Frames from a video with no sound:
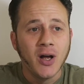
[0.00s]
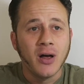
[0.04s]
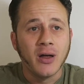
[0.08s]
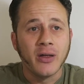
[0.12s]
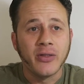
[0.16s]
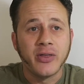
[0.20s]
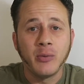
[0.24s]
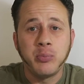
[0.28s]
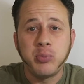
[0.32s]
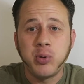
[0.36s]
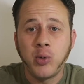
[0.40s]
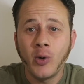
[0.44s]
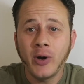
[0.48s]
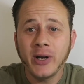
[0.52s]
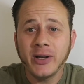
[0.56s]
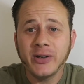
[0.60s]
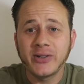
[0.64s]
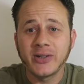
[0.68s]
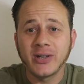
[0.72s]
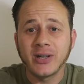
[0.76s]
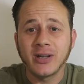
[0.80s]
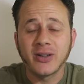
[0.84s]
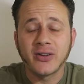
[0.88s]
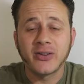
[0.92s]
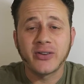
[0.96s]
The
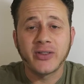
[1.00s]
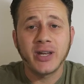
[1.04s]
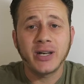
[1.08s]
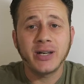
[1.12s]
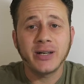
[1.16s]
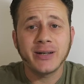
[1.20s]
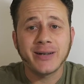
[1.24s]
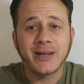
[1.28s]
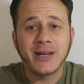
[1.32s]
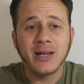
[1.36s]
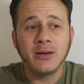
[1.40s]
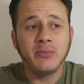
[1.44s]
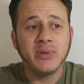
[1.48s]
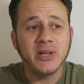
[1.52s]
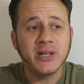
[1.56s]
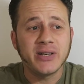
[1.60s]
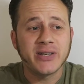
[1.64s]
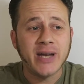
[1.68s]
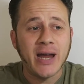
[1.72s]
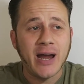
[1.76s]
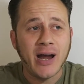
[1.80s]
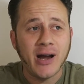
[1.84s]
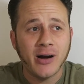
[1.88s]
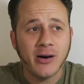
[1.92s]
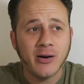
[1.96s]
point is that it can be
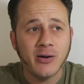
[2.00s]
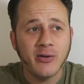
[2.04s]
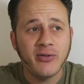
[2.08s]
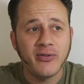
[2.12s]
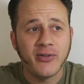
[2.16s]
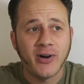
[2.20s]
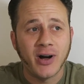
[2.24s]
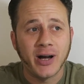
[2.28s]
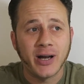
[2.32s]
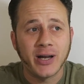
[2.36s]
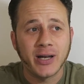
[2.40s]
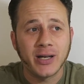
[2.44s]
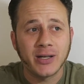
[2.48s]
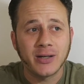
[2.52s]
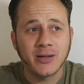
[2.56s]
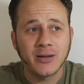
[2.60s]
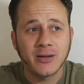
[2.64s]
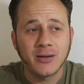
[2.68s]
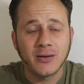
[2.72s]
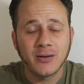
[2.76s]
terrifying.